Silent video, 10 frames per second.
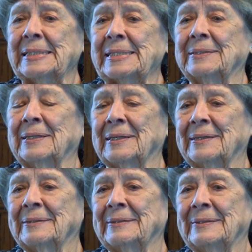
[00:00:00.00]
until,
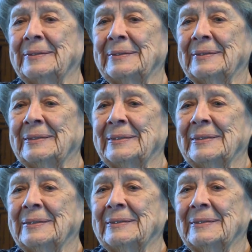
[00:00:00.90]
uh,
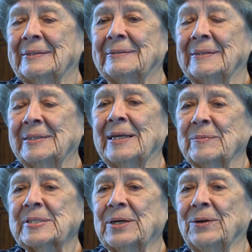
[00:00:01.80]
until I
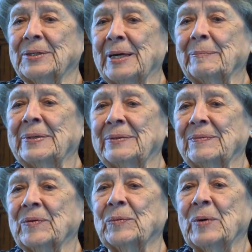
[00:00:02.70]
was called up
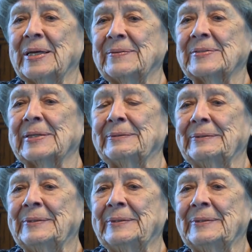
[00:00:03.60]
for the waves.